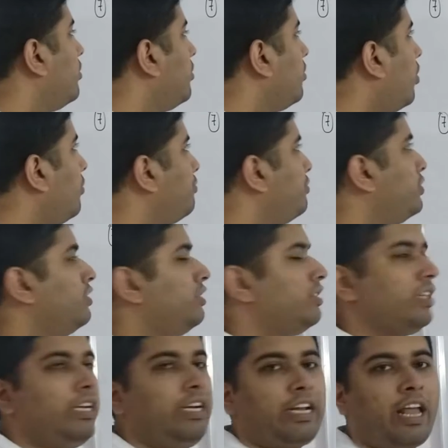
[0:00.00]

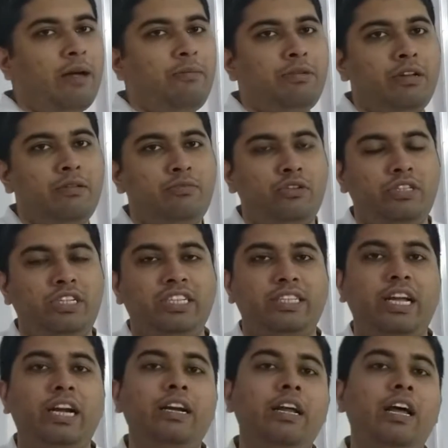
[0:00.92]
options in a capital project
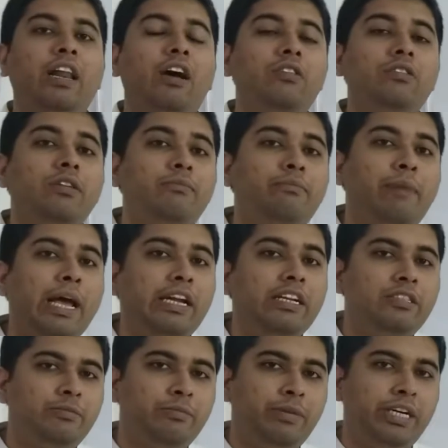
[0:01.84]
that allow the
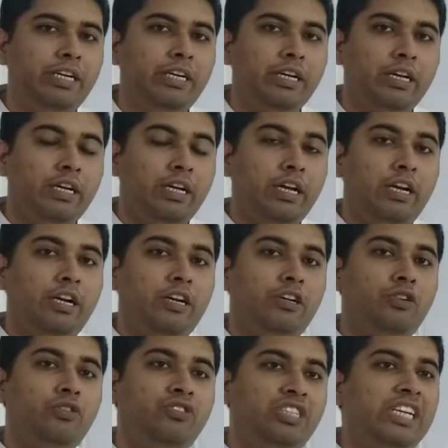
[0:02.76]
management
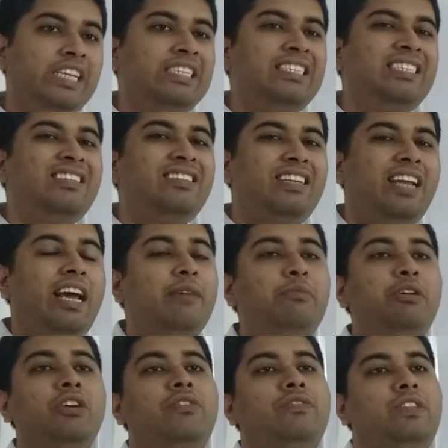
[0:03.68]
to change the
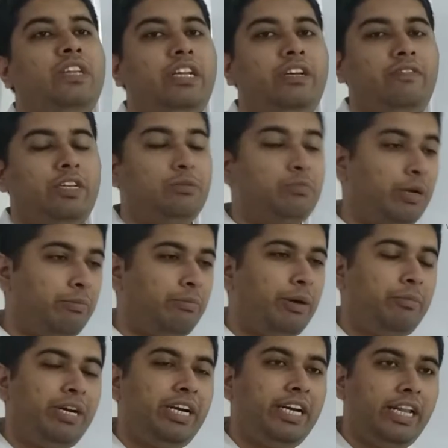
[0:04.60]
timing of the investment,
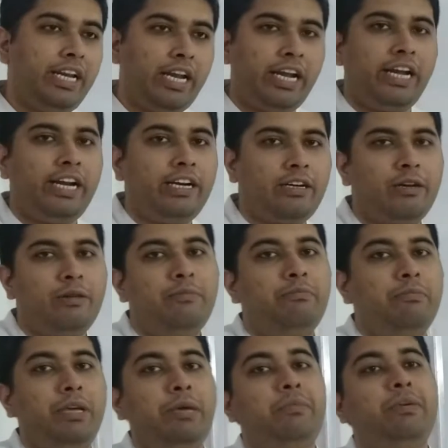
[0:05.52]
maybe delay it,
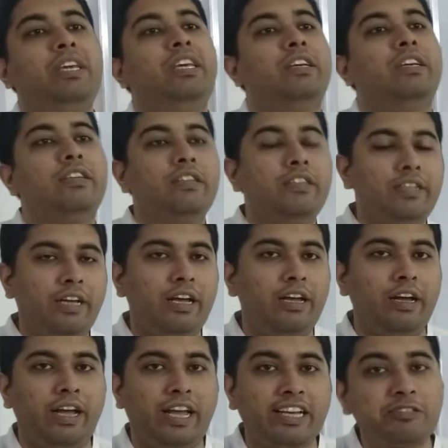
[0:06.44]
maybe
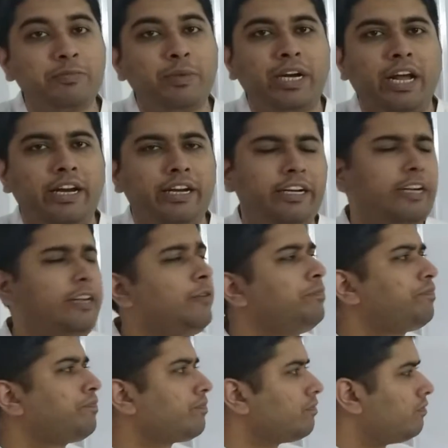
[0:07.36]
expedite it,
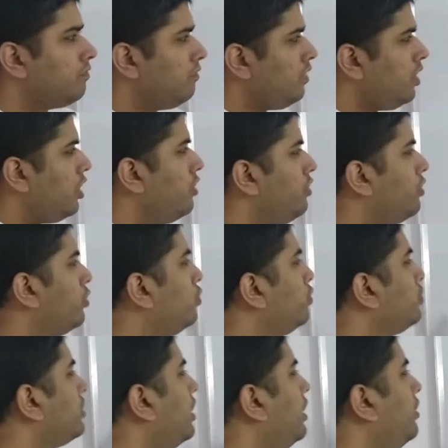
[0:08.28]

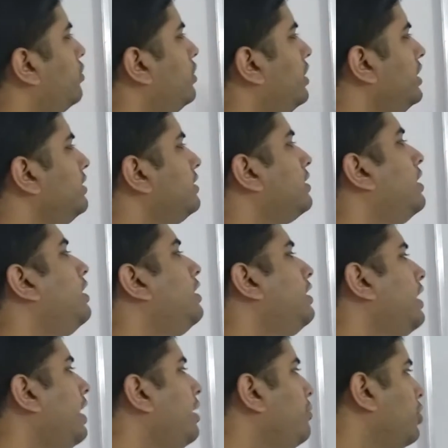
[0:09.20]
those are known as
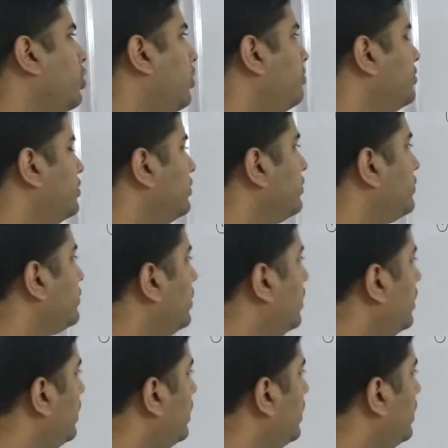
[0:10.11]
timing options.